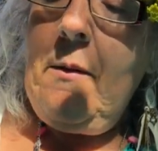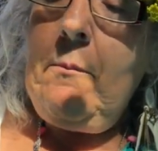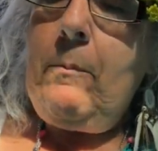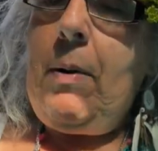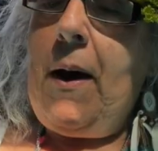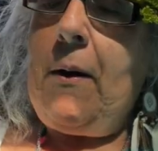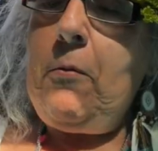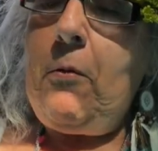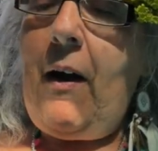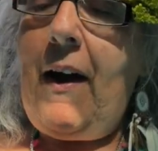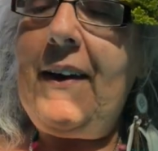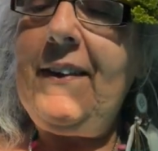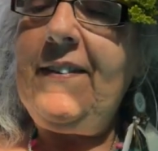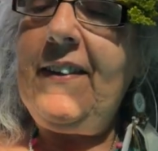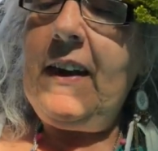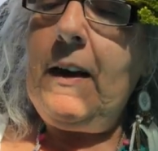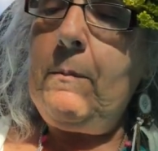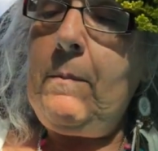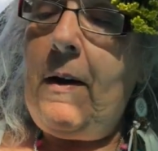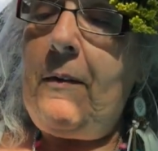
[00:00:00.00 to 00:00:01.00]
By
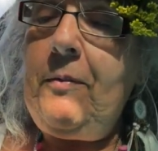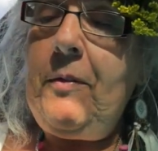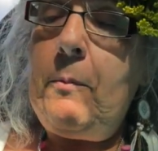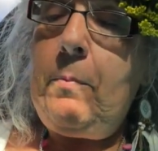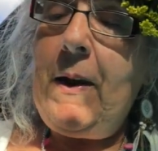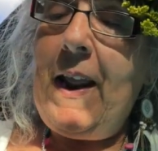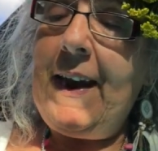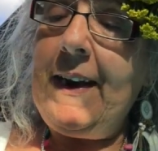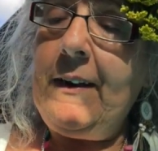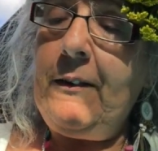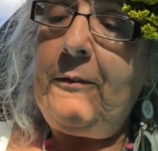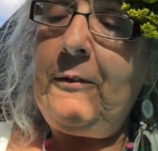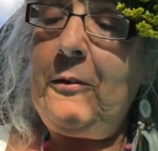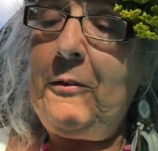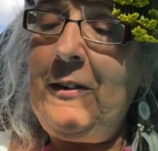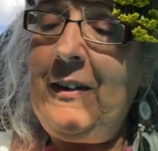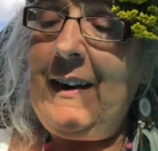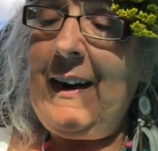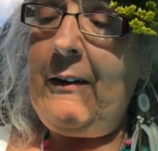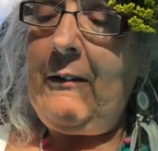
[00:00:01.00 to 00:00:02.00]
rising above the plane of
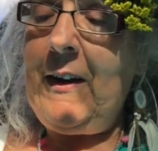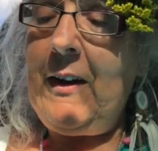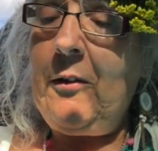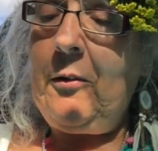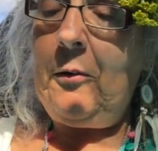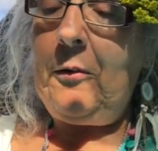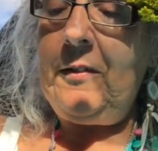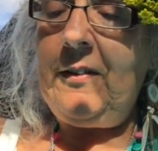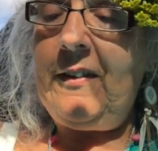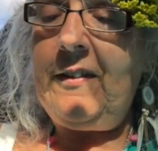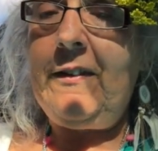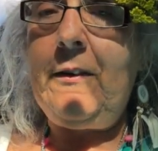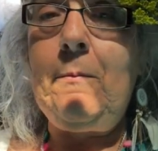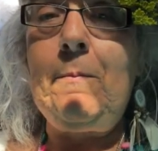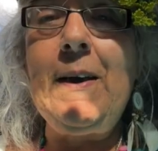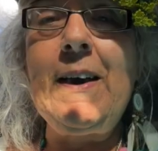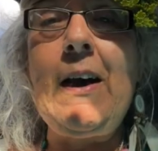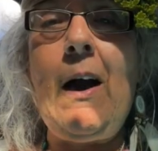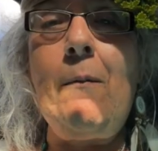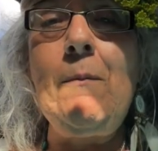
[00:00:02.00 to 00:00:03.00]
ordinary causes, you
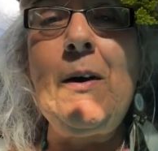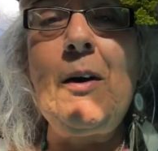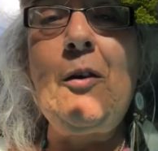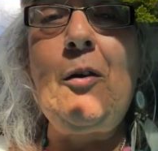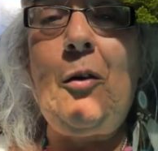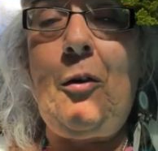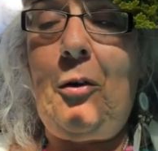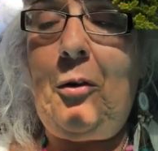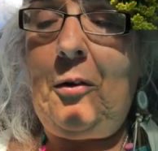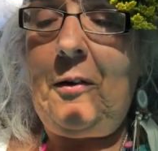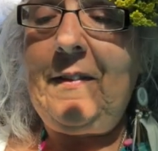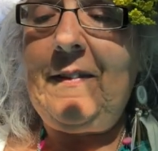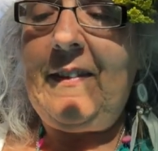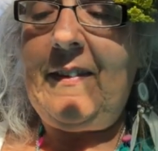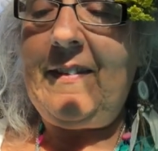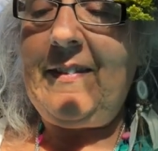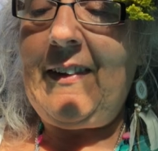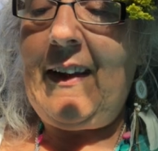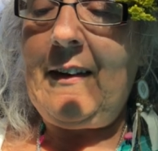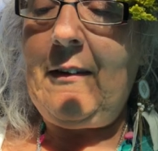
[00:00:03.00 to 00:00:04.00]
become a cause
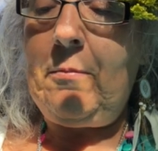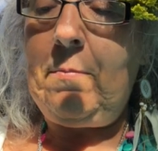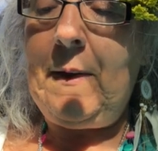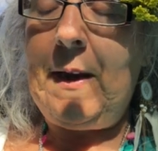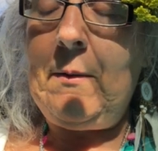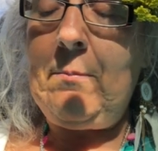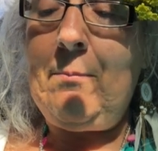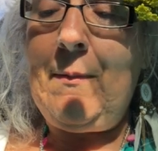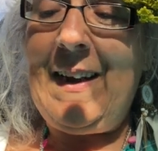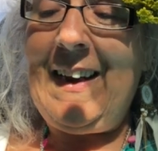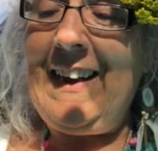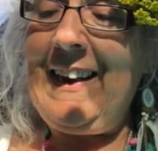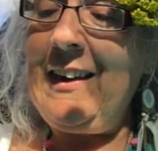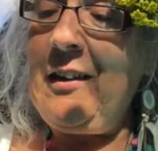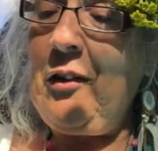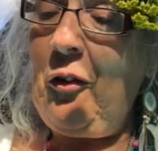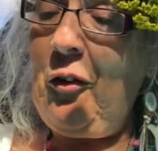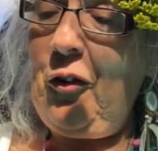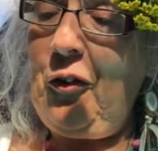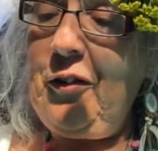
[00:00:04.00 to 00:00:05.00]
instead of being merely
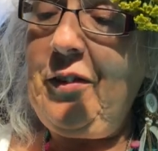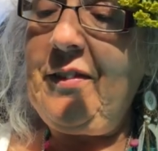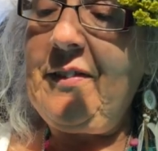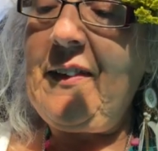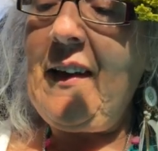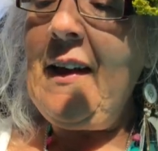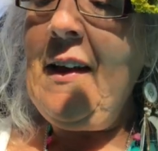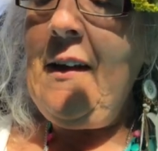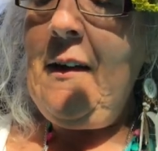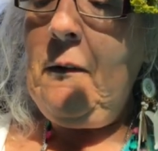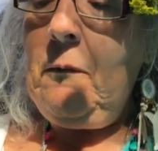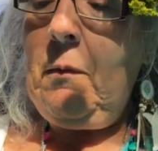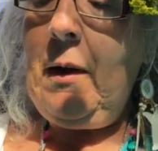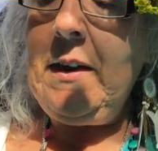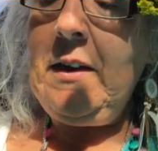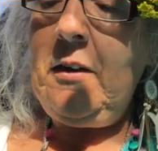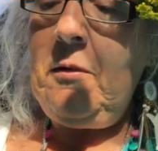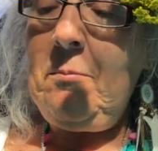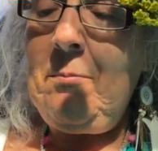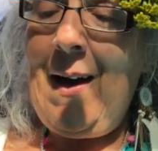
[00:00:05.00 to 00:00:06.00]
caused.
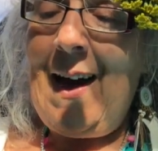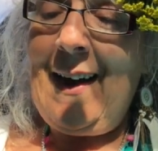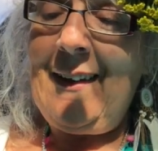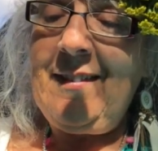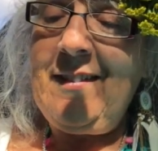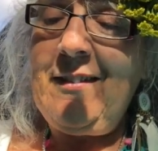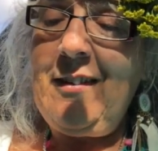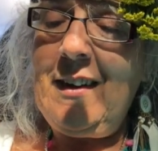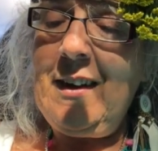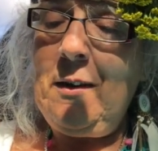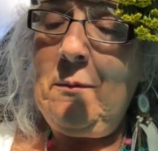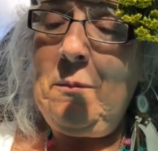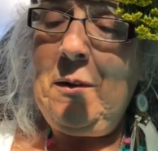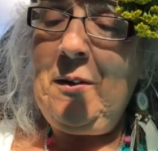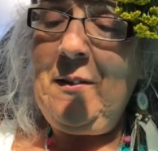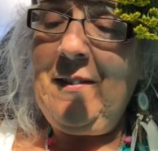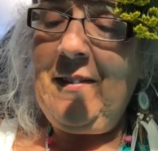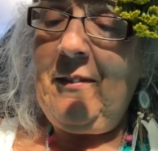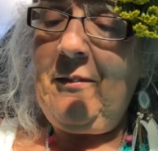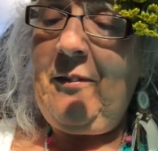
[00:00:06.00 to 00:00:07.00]
When you master your
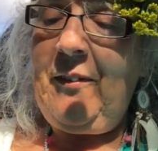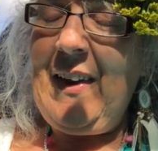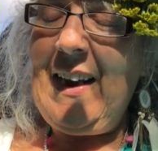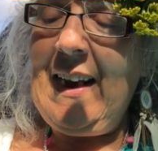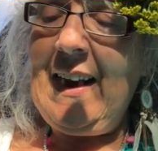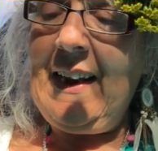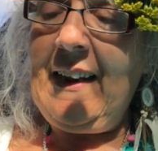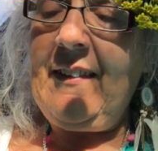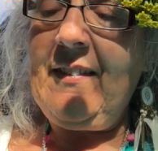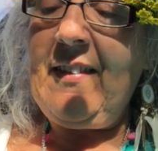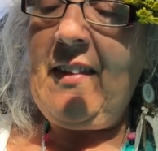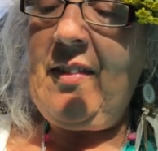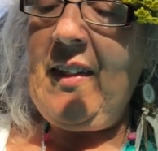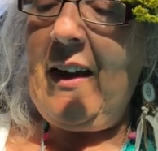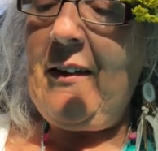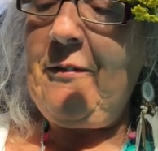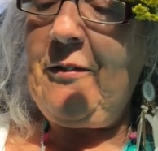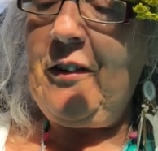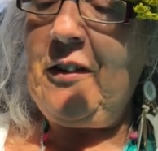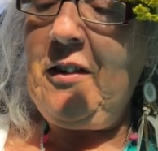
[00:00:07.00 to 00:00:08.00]
moods and feelings and
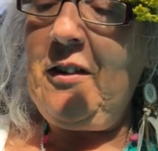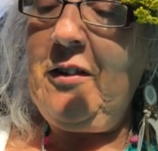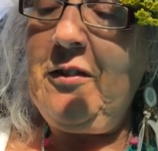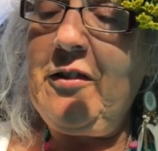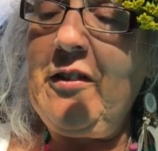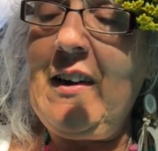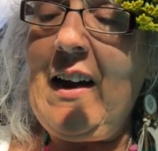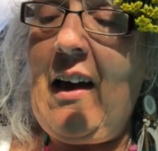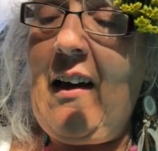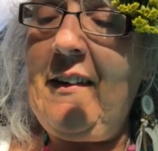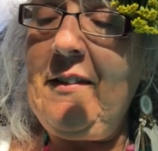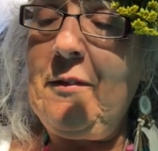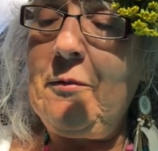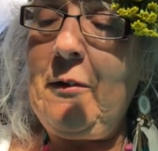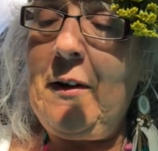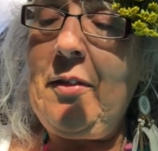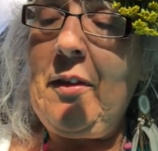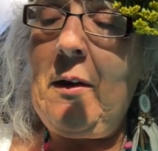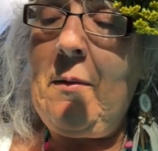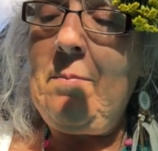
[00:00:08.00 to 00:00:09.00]
therefore neutralize
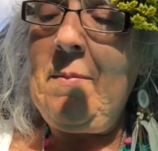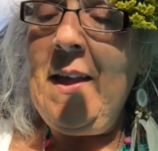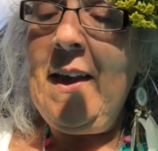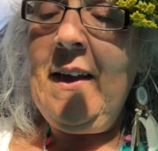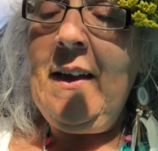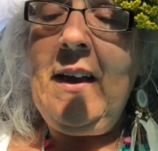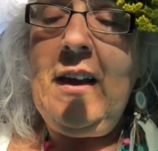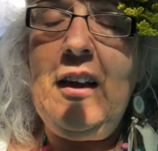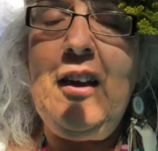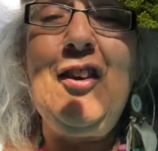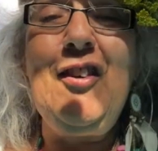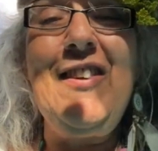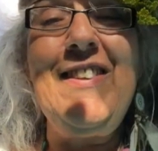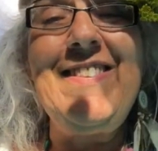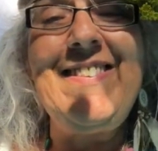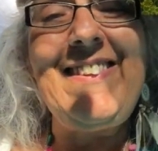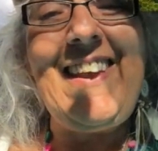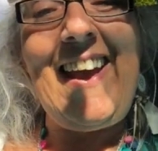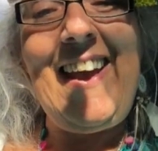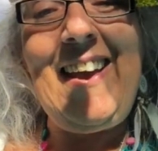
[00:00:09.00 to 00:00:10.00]
rhythm, you
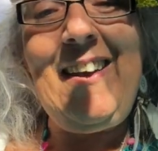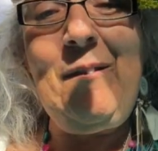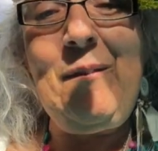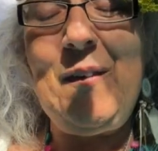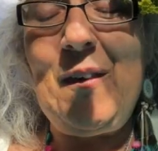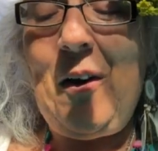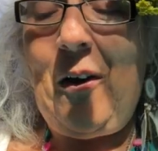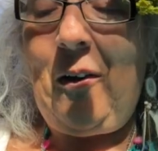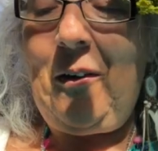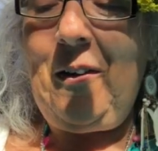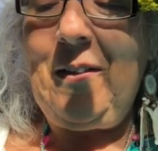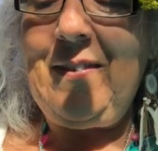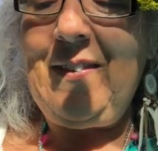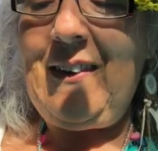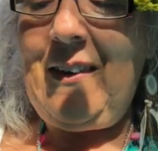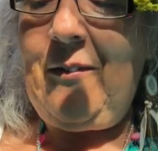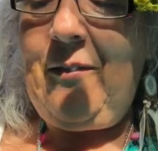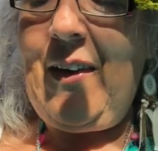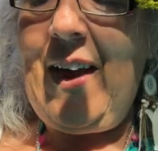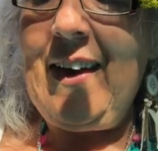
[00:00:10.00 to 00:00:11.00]
escape cause
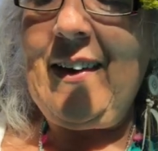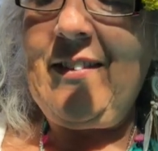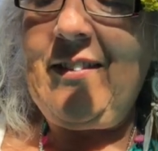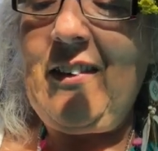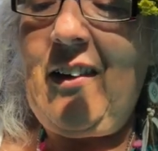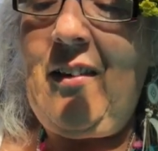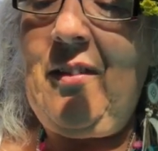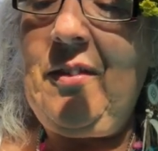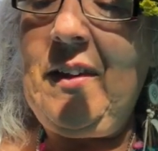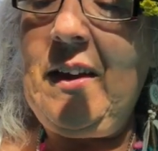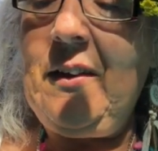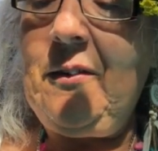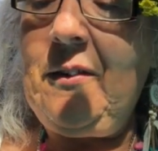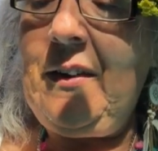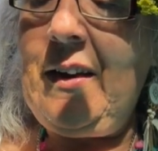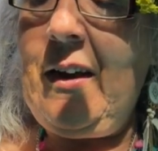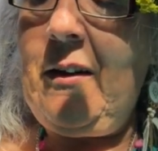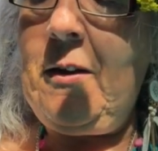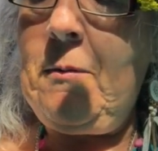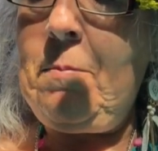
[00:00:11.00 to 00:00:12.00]
and effect on the
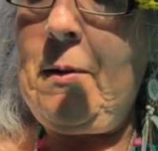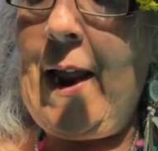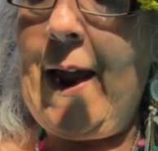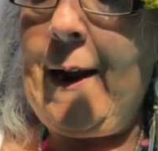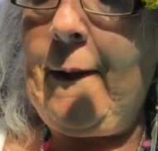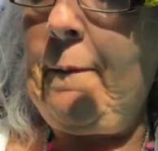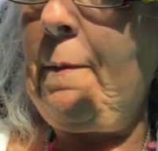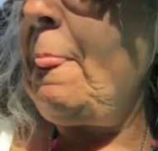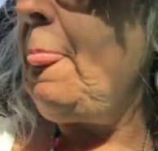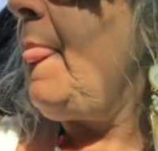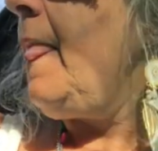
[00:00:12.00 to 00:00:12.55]
ordinary plane.